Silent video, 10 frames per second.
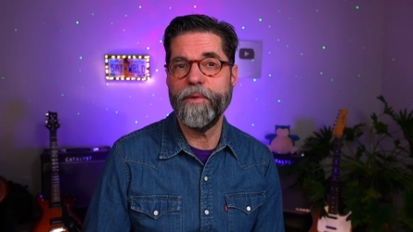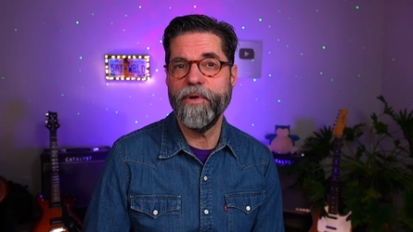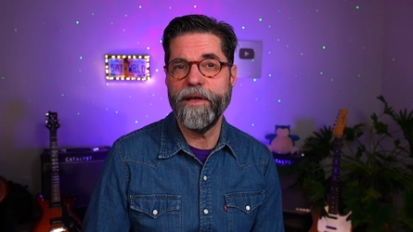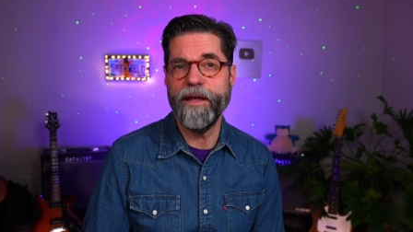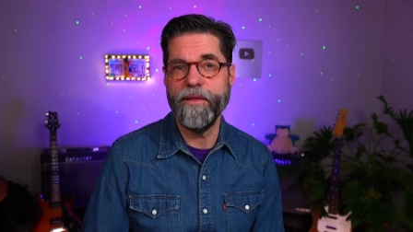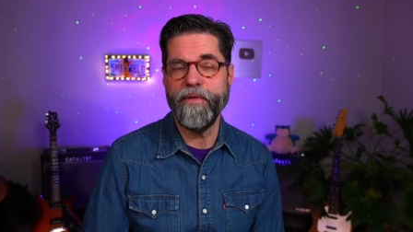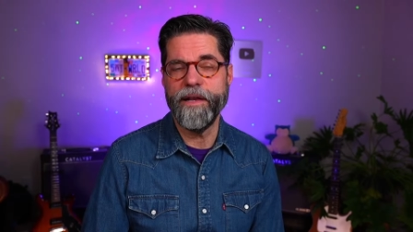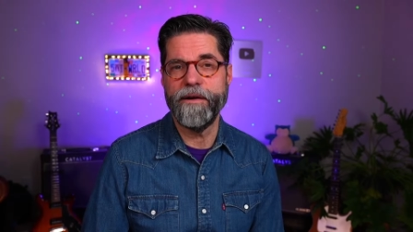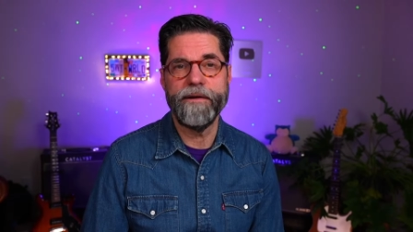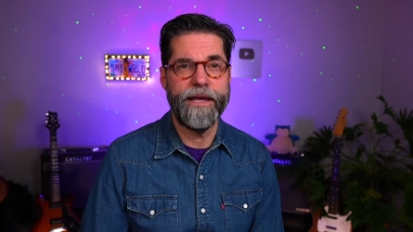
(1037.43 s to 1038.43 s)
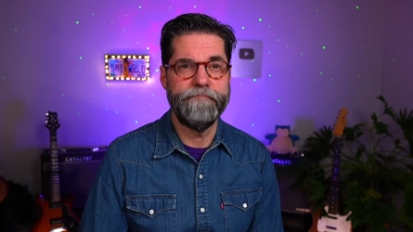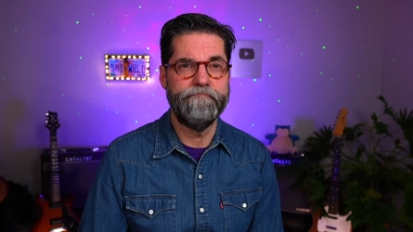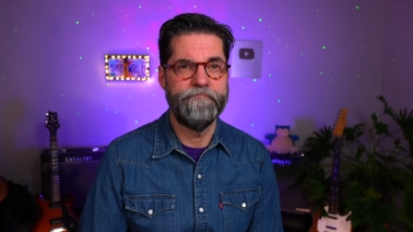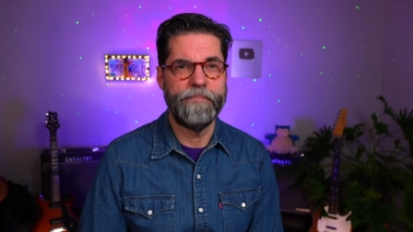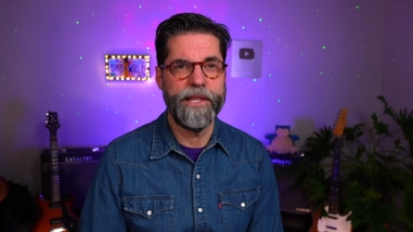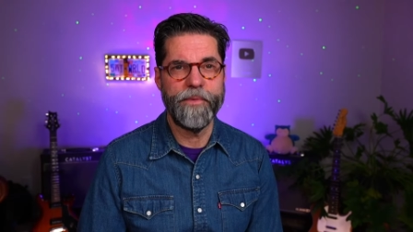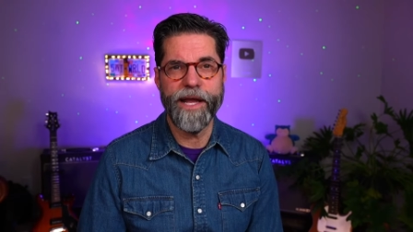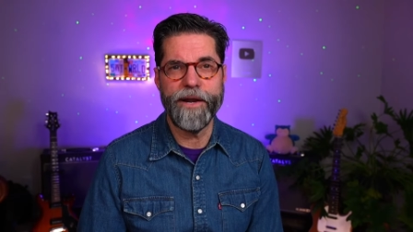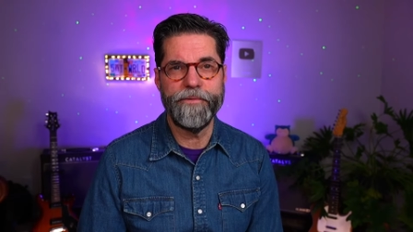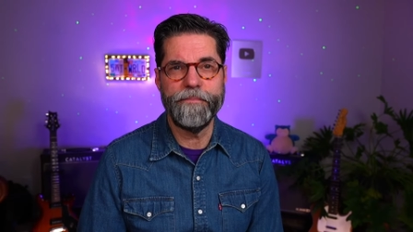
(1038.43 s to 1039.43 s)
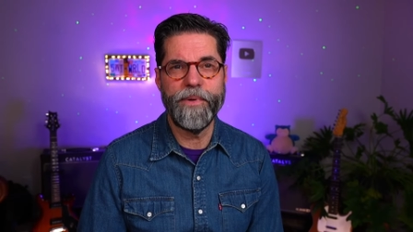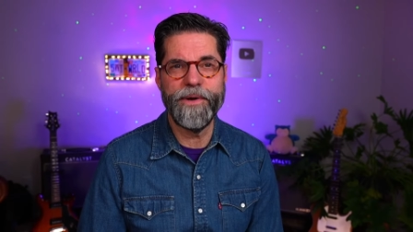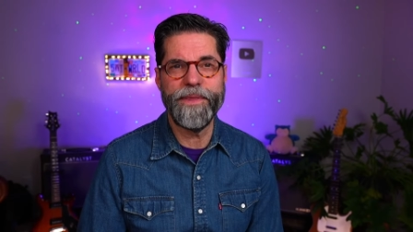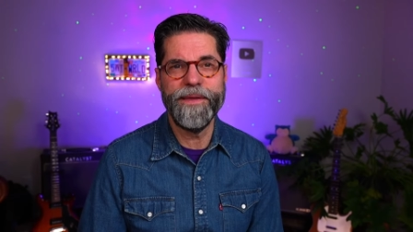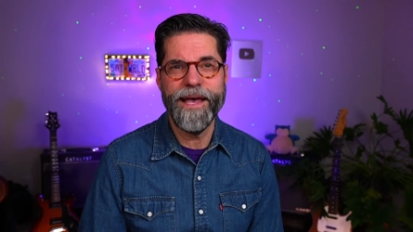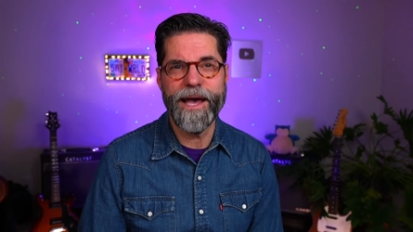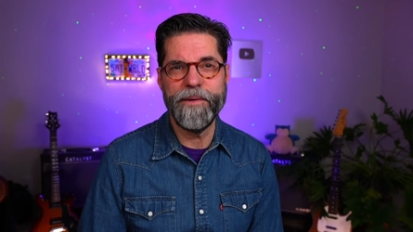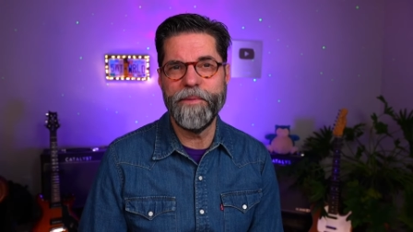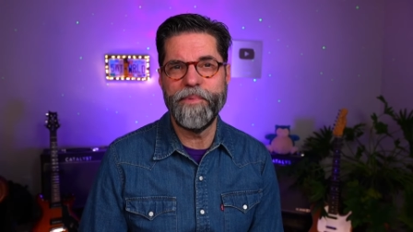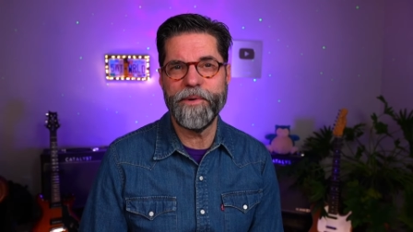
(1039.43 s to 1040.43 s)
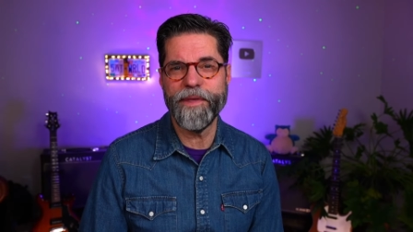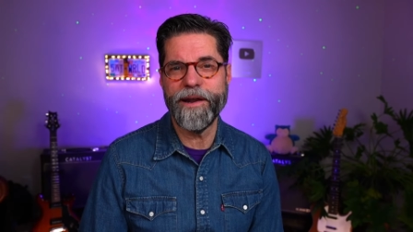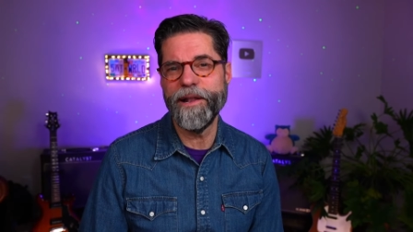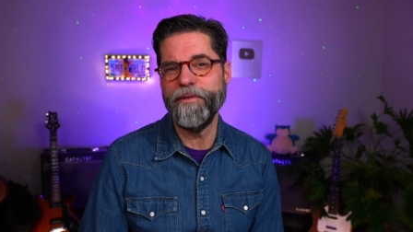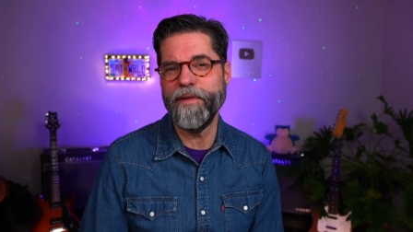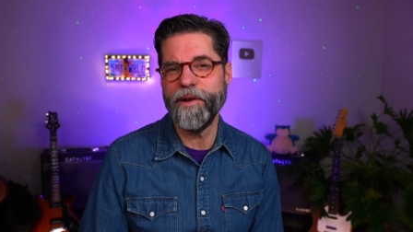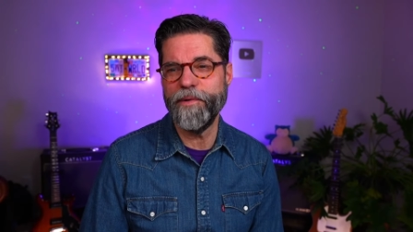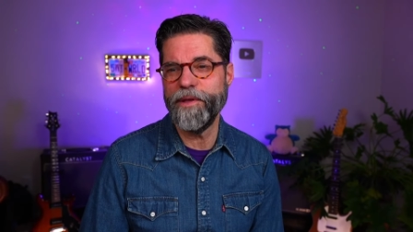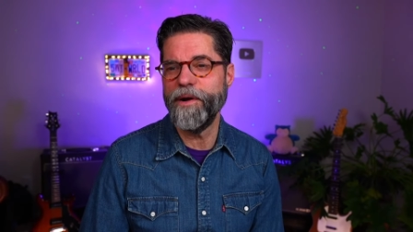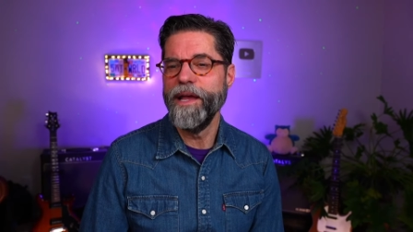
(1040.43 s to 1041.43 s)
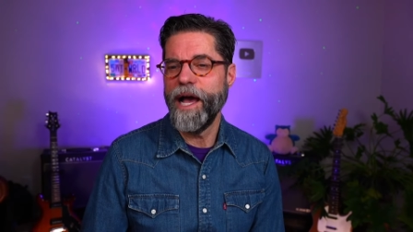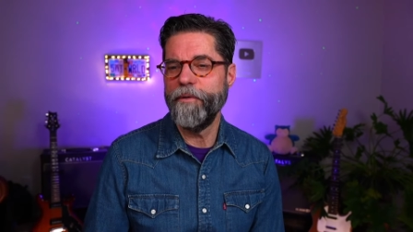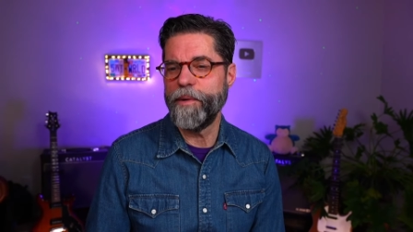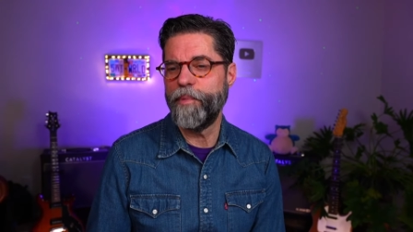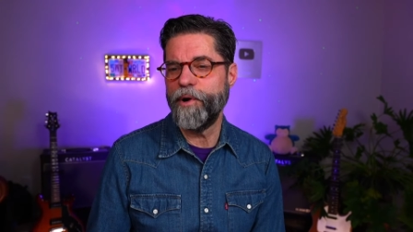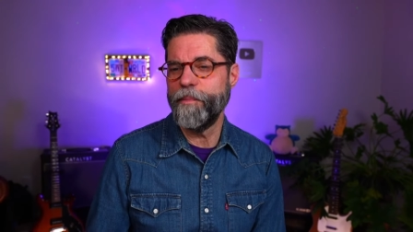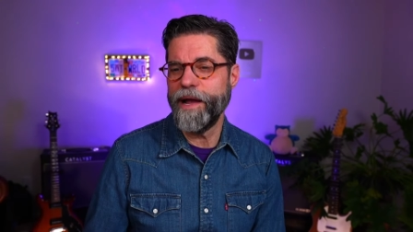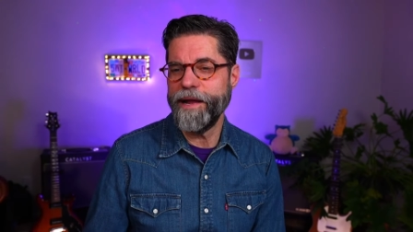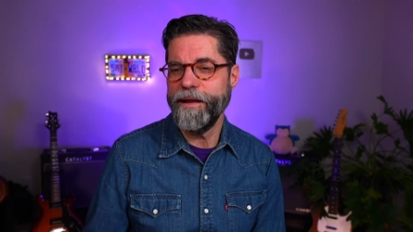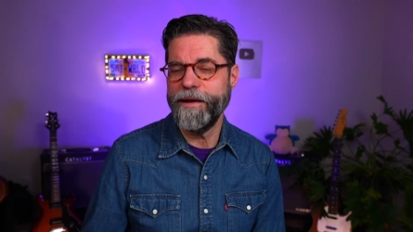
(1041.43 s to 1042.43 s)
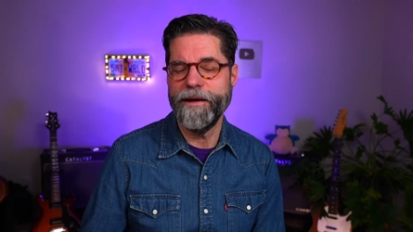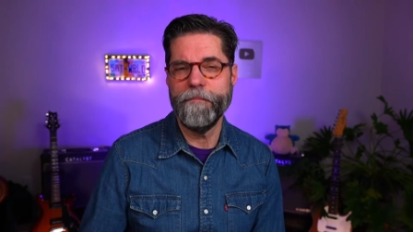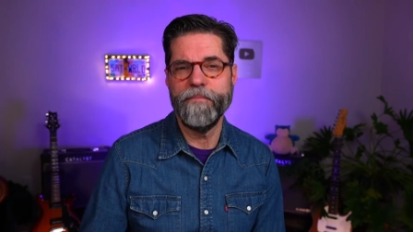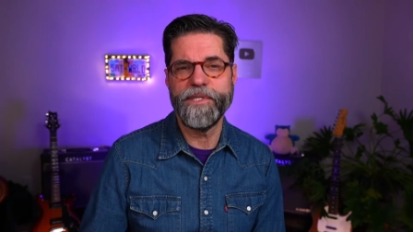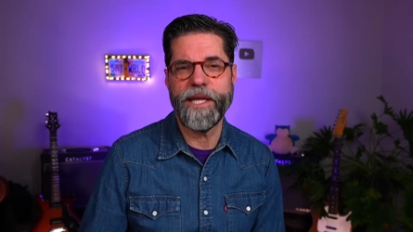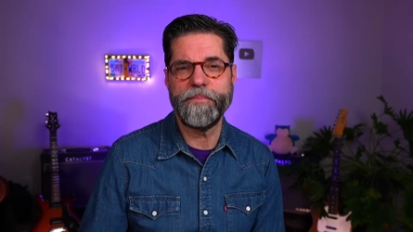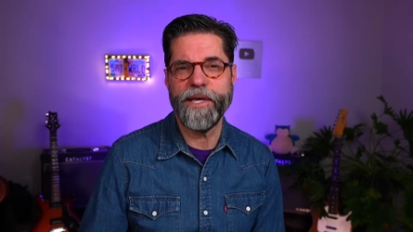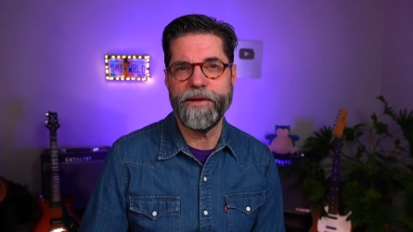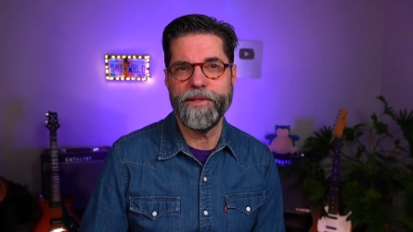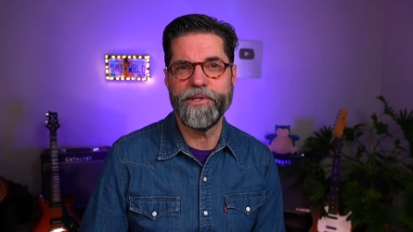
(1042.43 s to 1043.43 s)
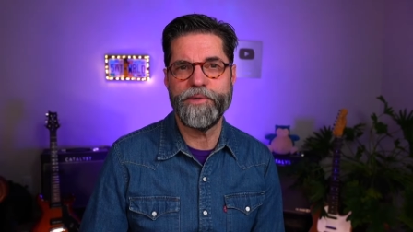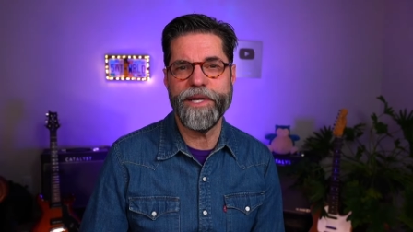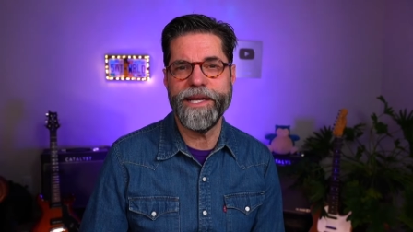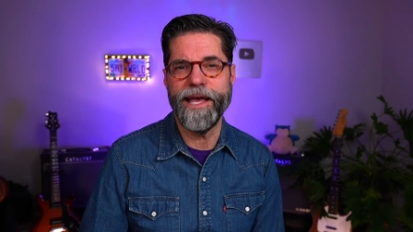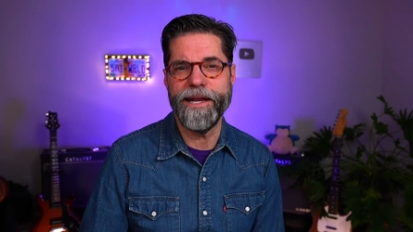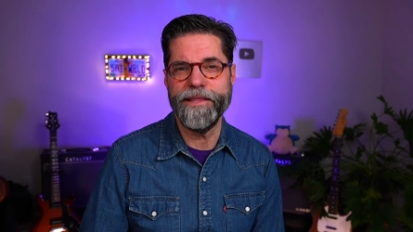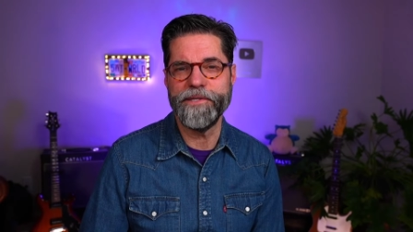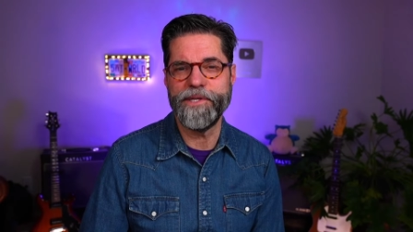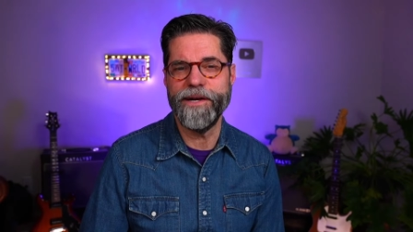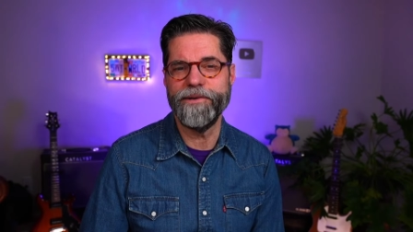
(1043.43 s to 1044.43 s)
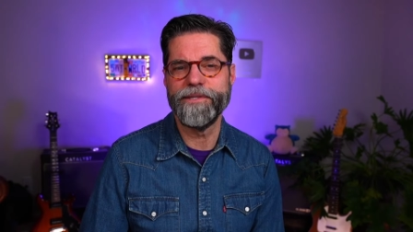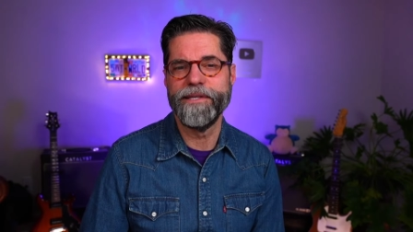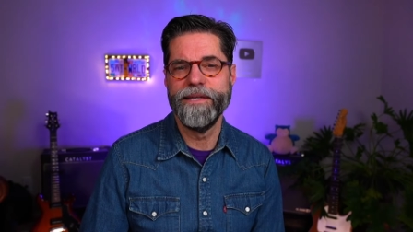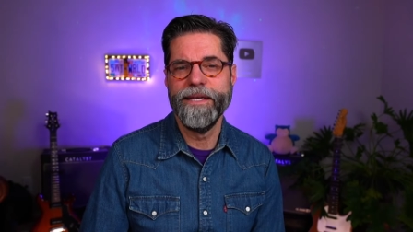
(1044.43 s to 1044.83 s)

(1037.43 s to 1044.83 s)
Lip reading: elevator. And by the way, I don't book without an elevator either. I want to burn my steps out on the street, not on the stairs.